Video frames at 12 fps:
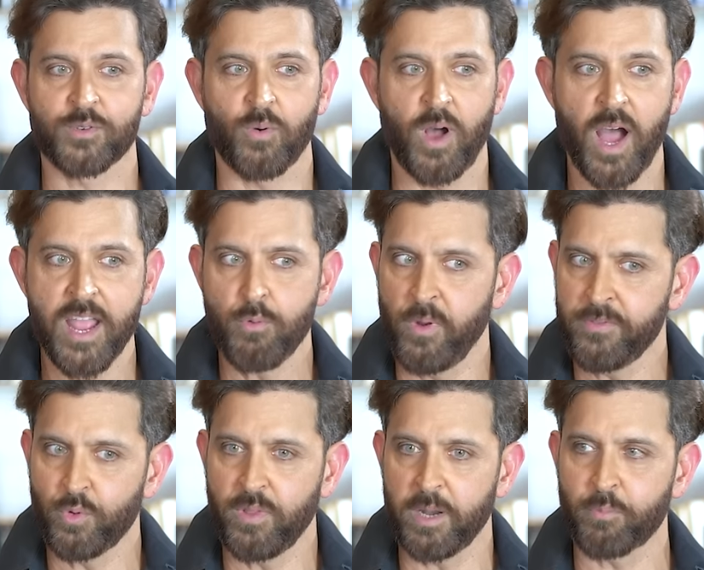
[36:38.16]
So I
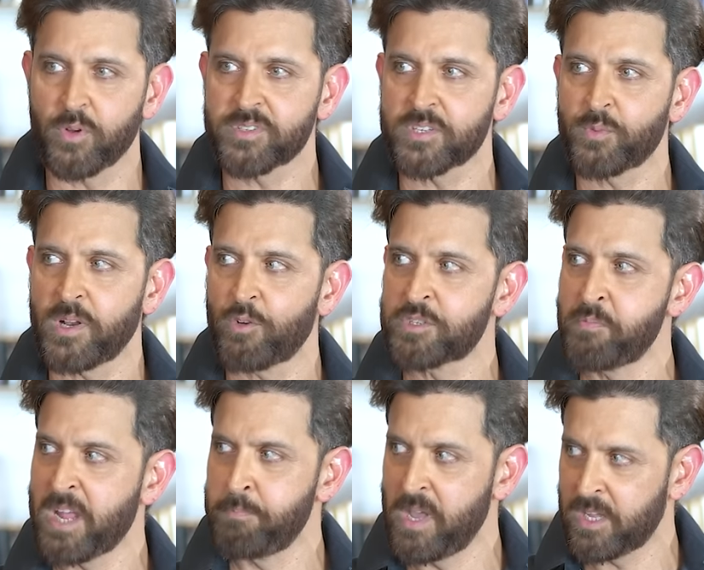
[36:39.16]
went through that process when I was
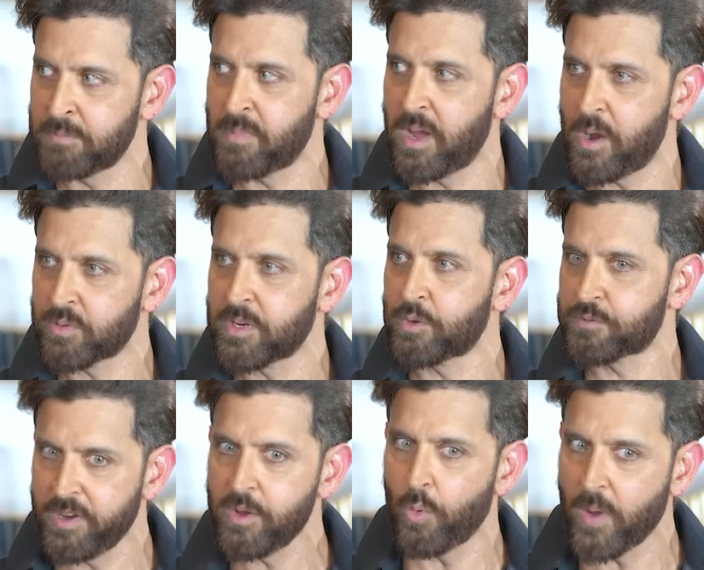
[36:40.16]
making my house, and I was
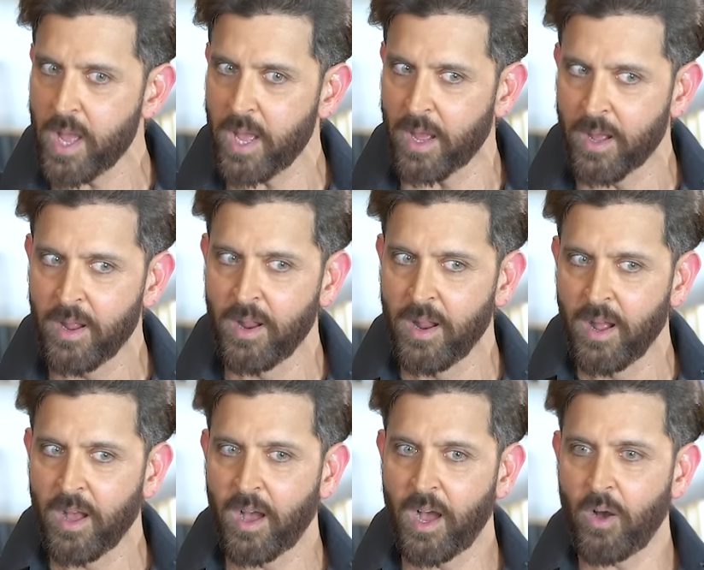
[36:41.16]
very aware
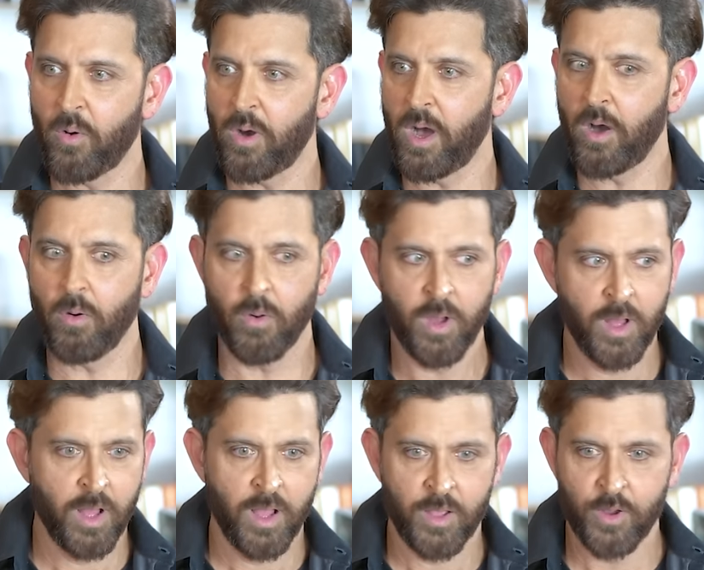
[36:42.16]
how
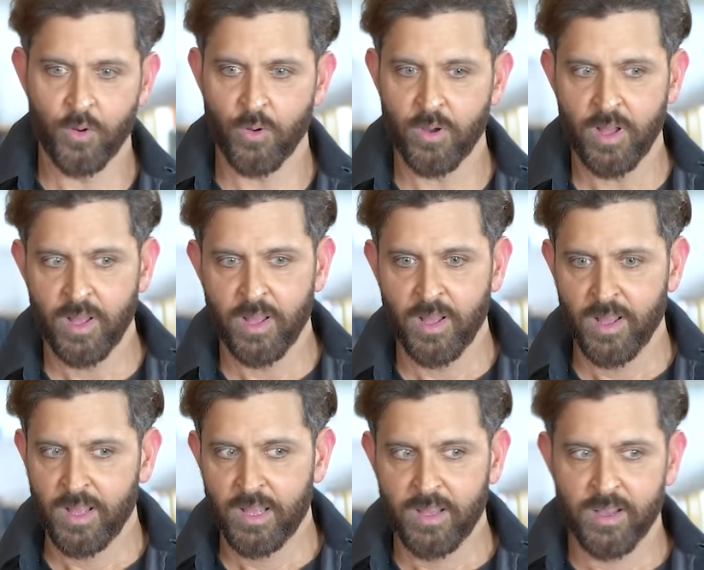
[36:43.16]
you know,
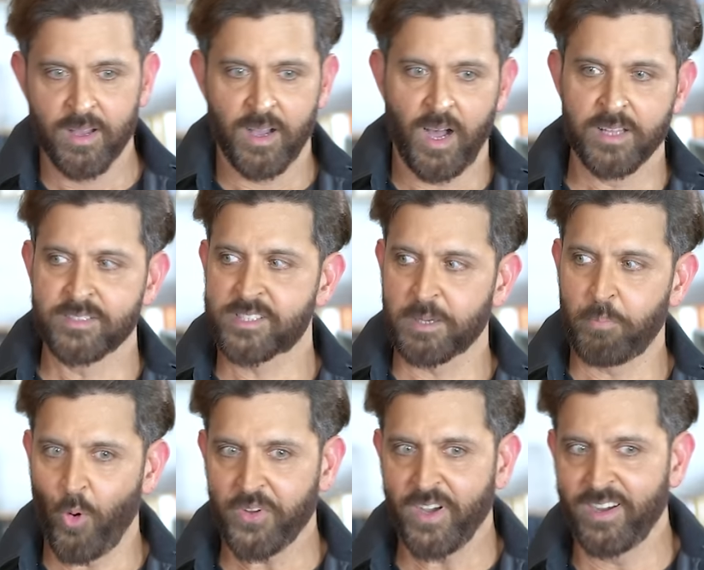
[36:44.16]

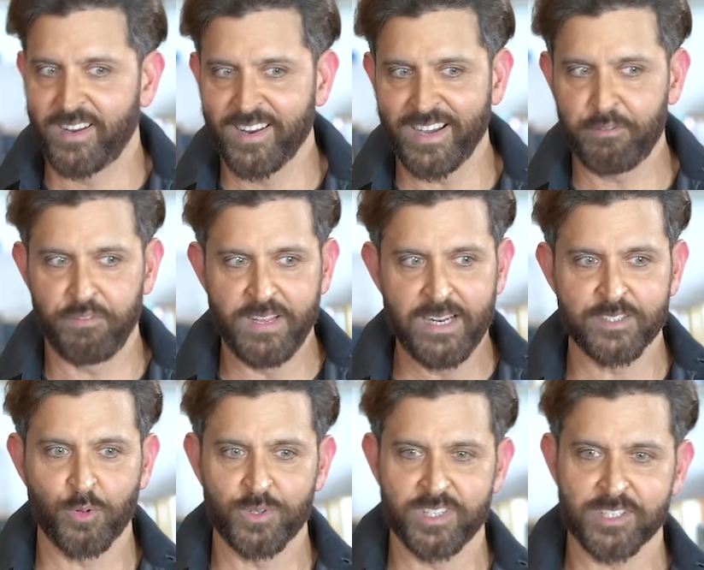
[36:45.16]
unsupported it feels
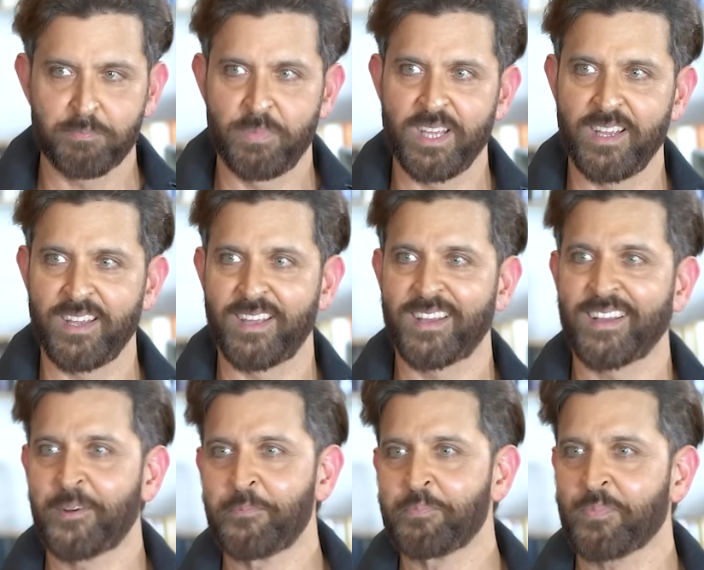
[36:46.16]
to just be,
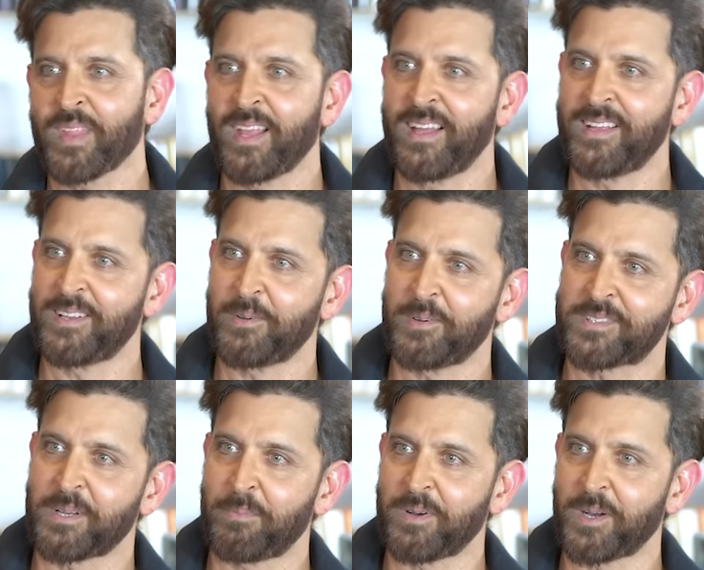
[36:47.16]

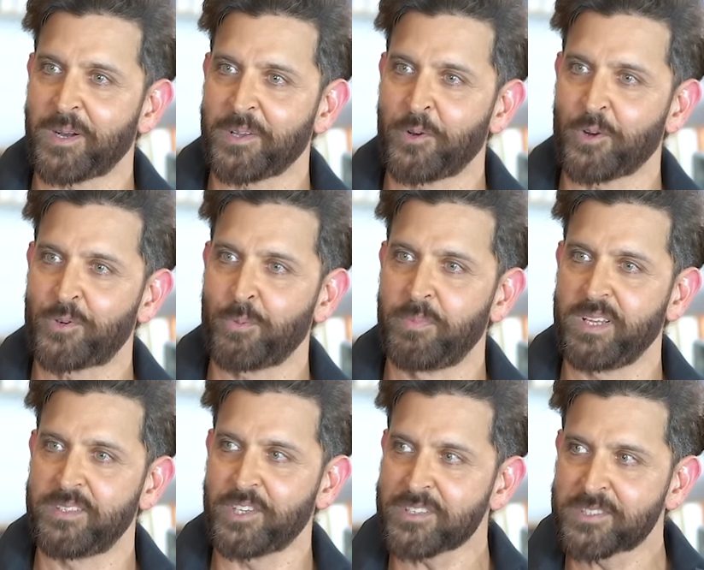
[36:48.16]
to
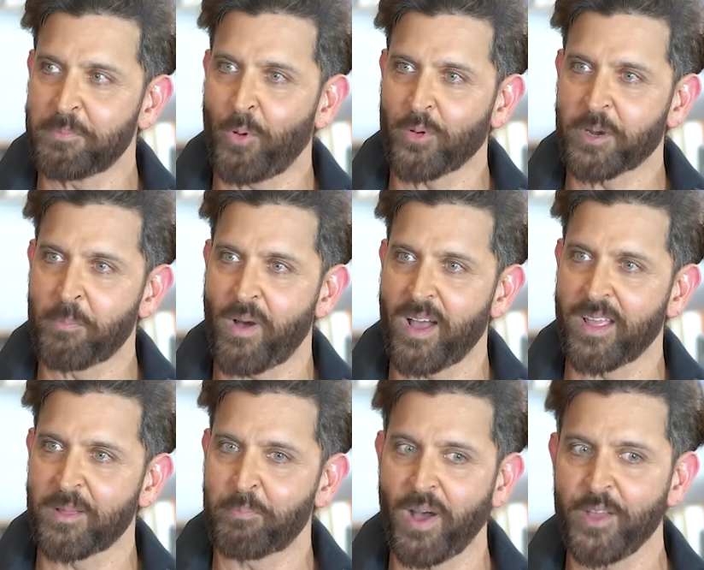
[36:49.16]
be just supported
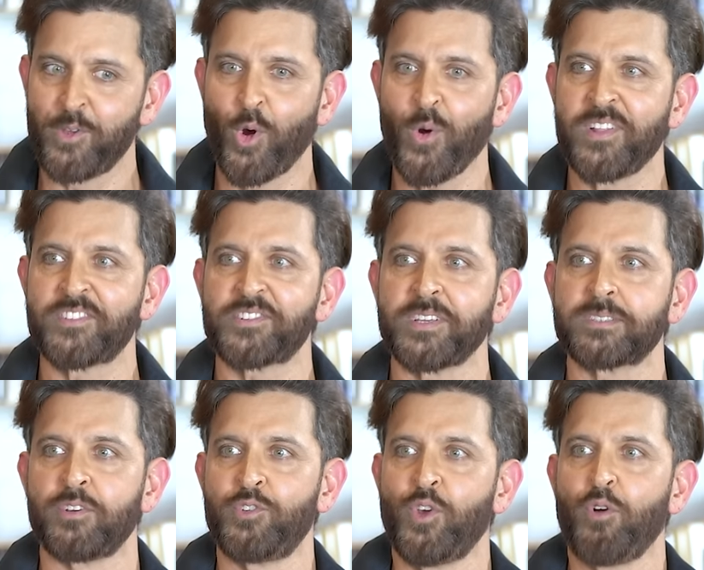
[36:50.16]
by your
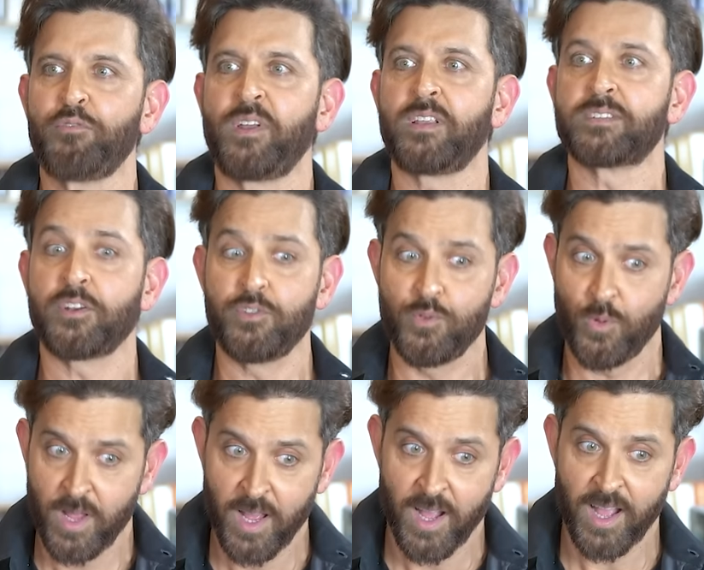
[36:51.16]
instincts and your feelings. And you
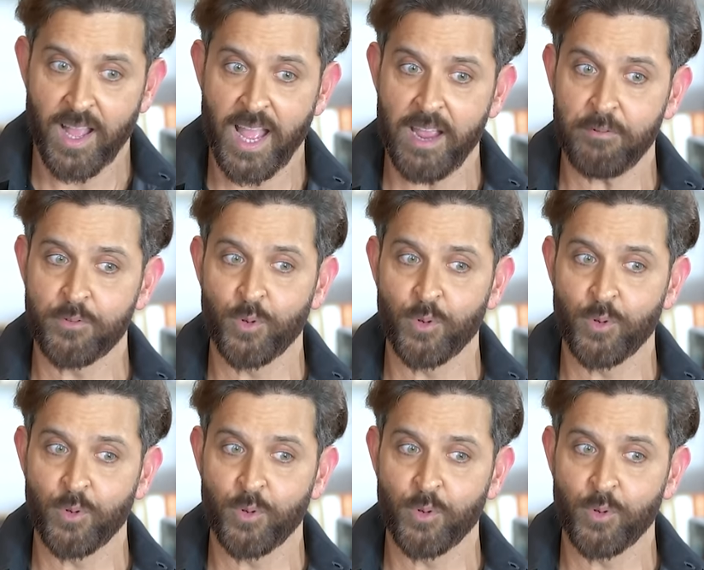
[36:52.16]
have